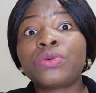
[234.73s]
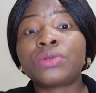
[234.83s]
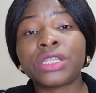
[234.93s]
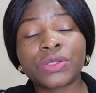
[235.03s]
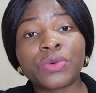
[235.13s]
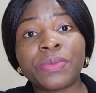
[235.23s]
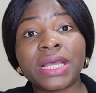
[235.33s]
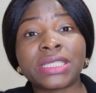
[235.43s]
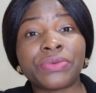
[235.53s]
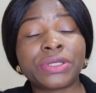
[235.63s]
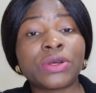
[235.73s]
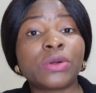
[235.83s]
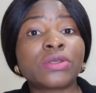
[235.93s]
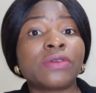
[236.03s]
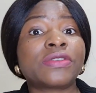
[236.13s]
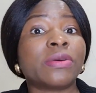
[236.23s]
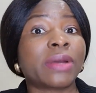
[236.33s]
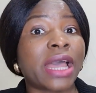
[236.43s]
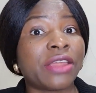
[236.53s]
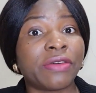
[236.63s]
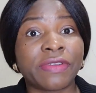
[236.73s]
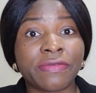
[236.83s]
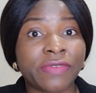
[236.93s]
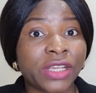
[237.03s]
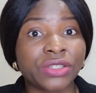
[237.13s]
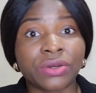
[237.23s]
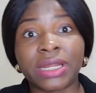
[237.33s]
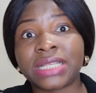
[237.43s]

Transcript: this could be as a result of some kind of infection,